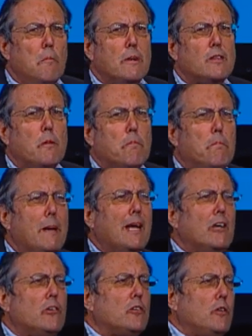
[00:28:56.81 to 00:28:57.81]
but the
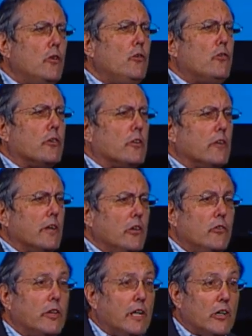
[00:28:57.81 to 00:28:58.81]
biggest loser
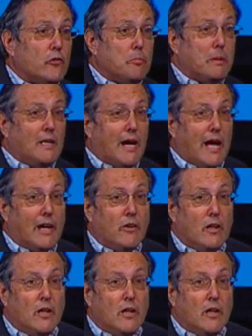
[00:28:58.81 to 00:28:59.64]
is ESPN